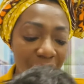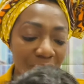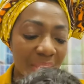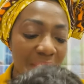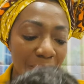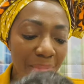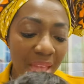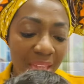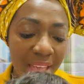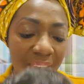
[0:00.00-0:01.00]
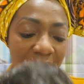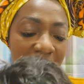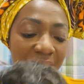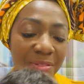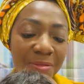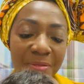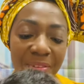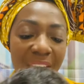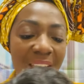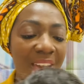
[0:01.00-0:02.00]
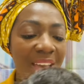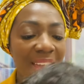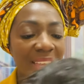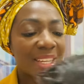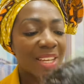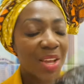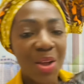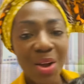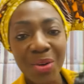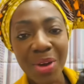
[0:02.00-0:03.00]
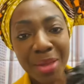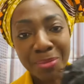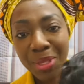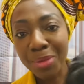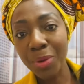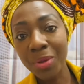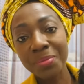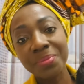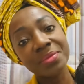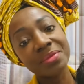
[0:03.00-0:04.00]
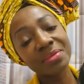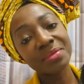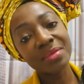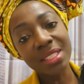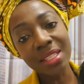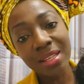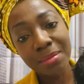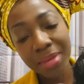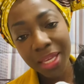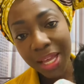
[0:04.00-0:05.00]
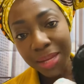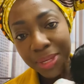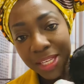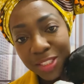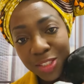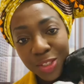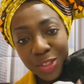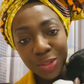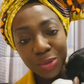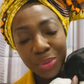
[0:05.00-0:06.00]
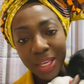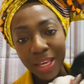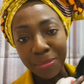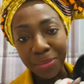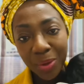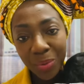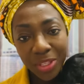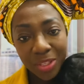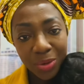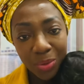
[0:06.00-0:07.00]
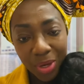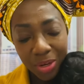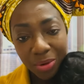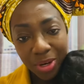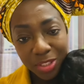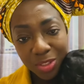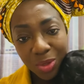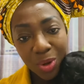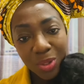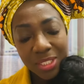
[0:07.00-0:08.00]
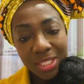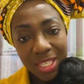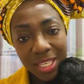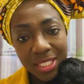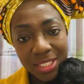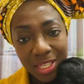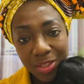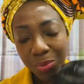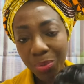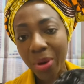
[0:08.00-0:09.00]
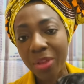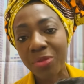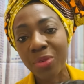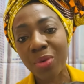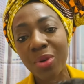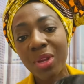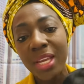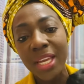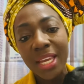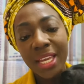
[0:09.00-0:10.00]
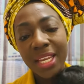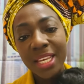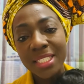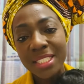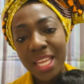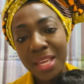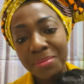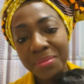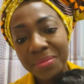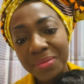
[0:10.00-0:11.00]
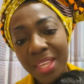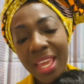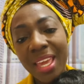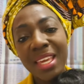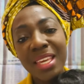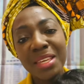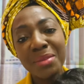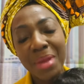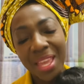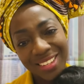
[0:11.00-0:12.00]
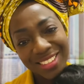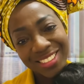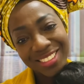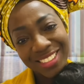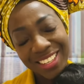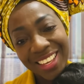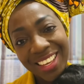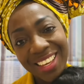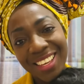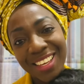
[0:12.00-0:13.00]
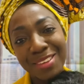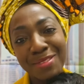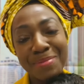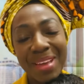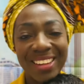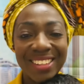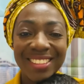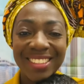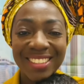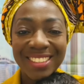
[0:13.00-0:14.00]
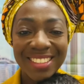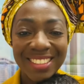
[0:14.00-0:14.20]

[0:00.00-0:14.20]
Be magnified. All right, people. May God bless you. May God be with you and grant you all the things that you pray for in his name. Amen. Amen.